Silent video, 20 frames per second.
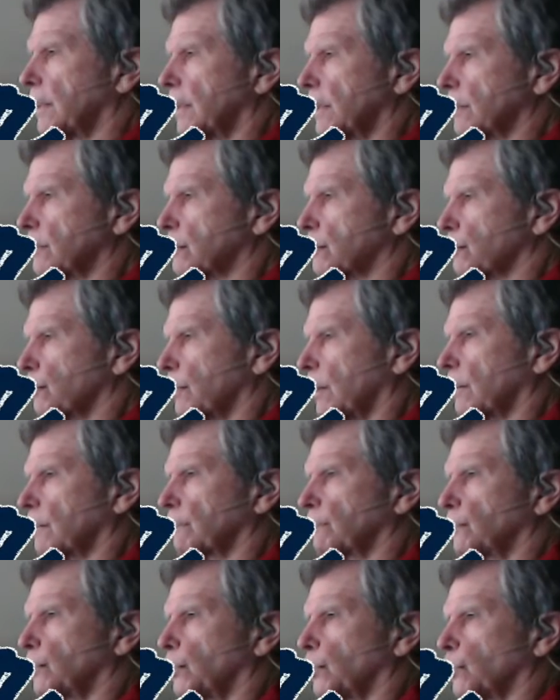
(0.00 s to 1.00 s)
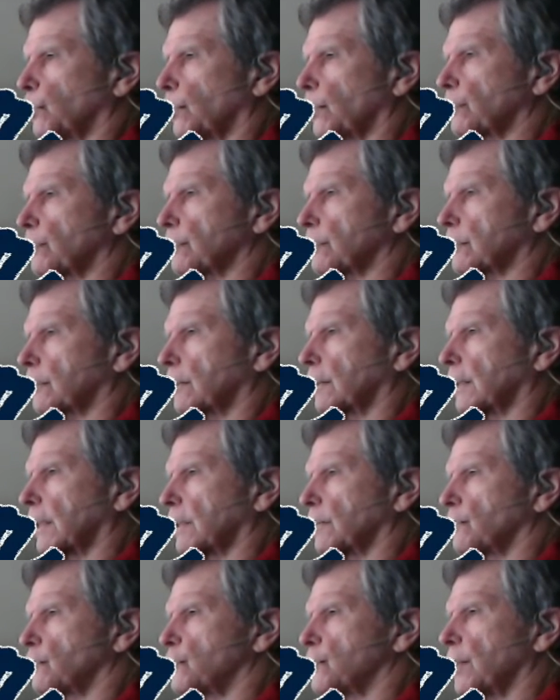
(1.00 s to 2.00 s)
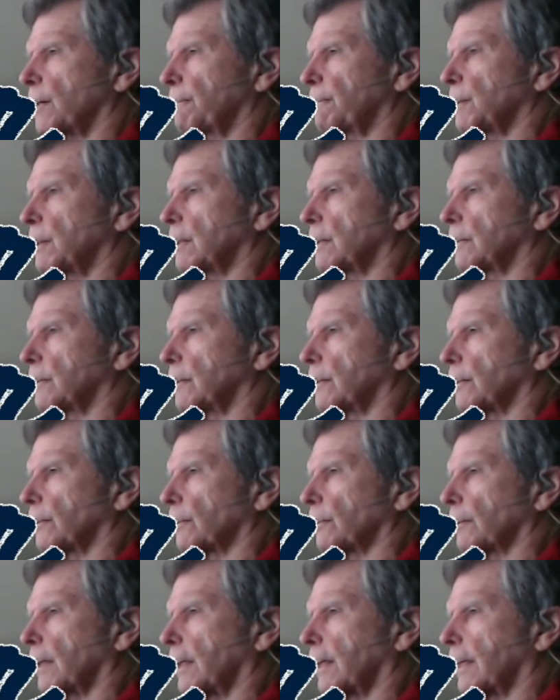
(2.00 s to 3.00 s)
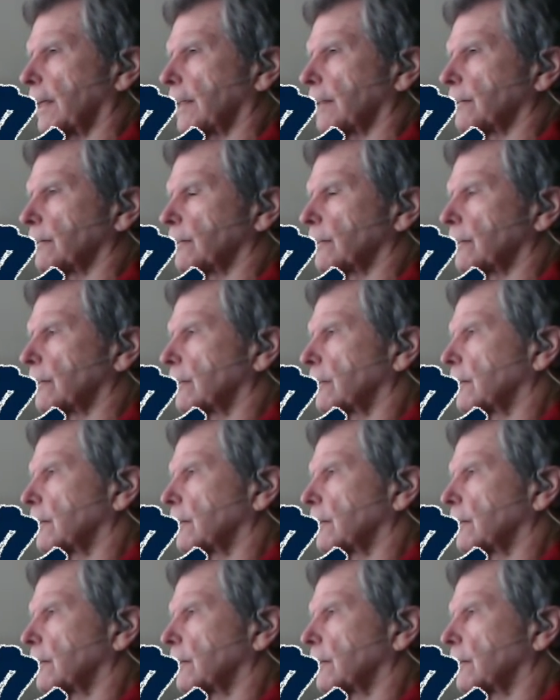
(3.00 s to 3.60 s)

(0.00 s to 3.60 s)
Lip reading: it's 12 noon. We're just going to jump in here and